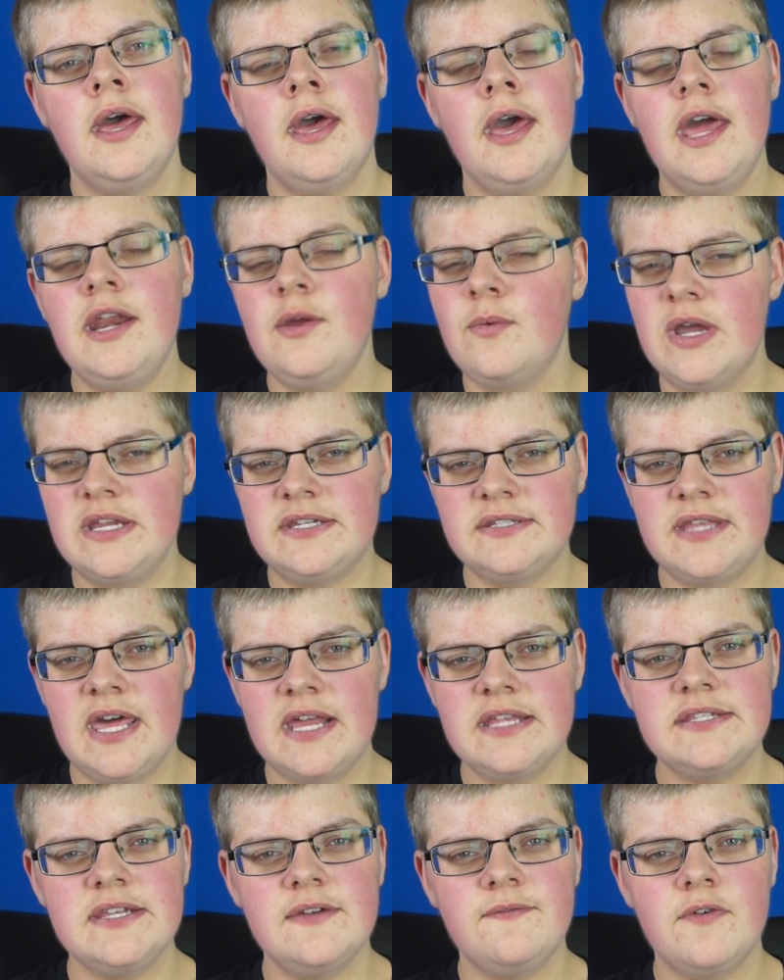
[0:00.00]
Anyways, that
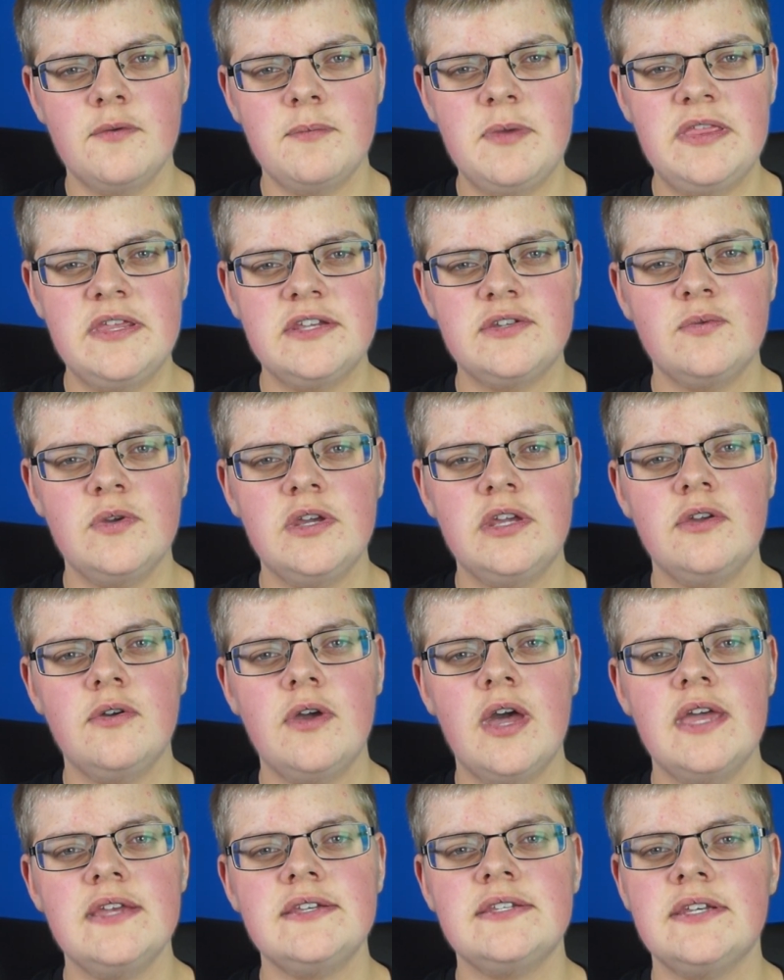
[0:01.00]
is it for me this week, you
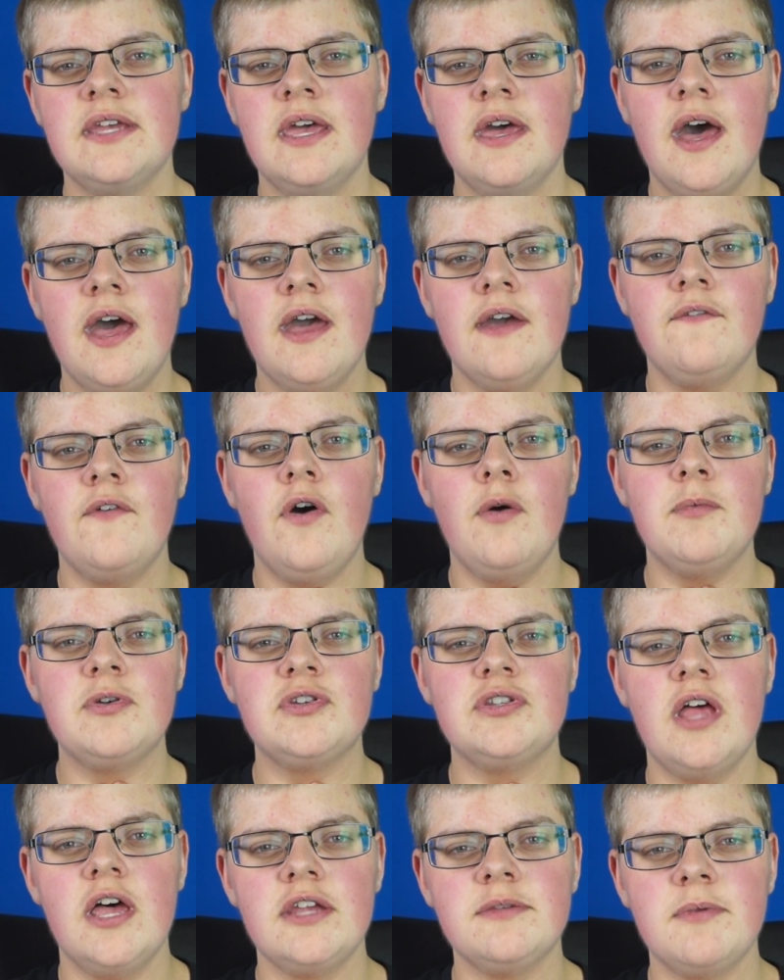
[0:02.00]
guys. I've
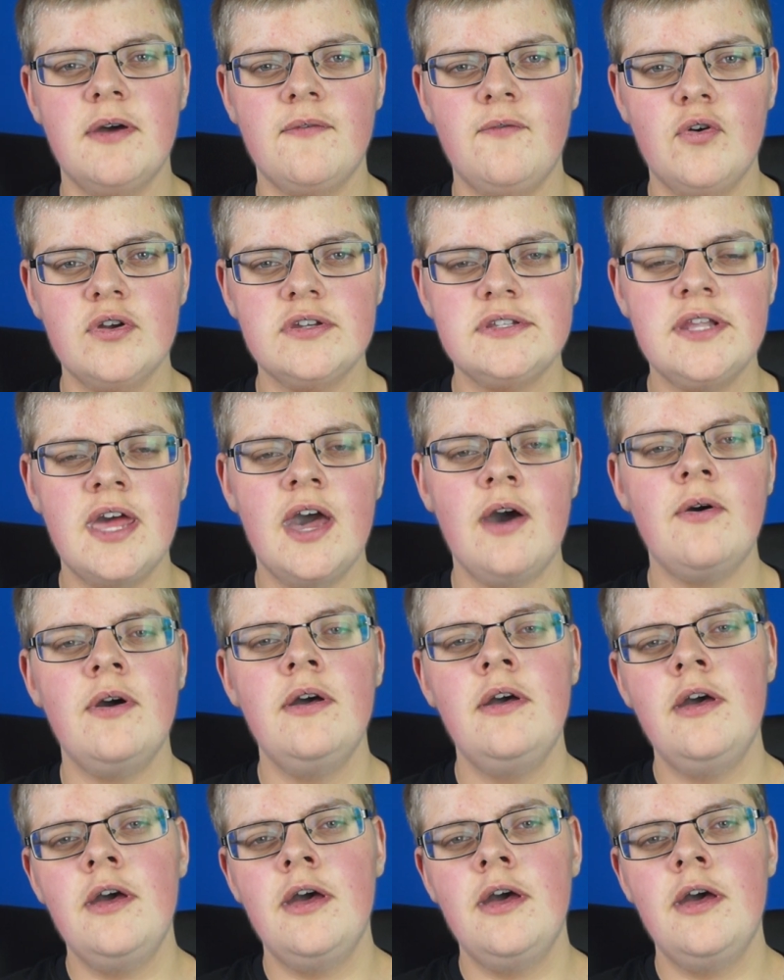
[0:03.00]
almost lost my voice now.